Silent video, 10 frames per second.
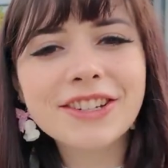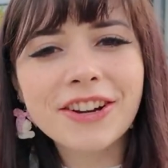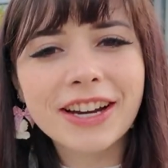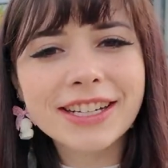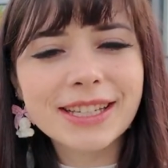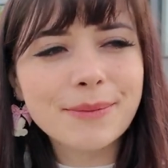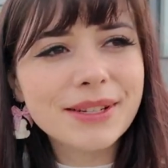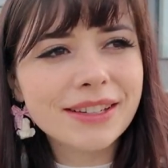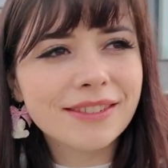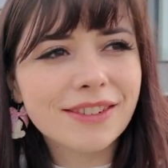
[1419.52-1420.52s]
you know,
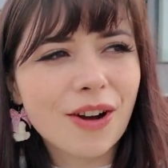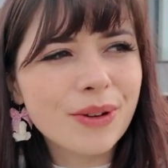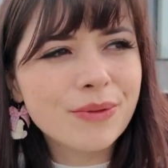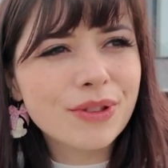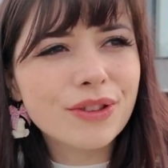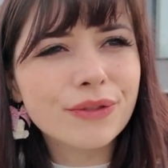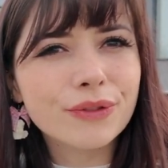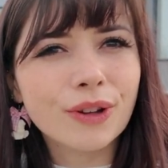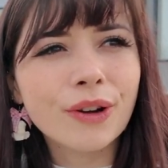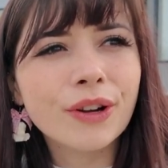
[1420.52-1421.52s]
accepting going with the
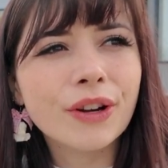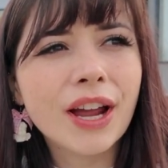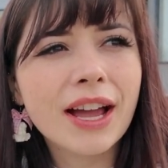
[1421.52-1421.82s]
flow.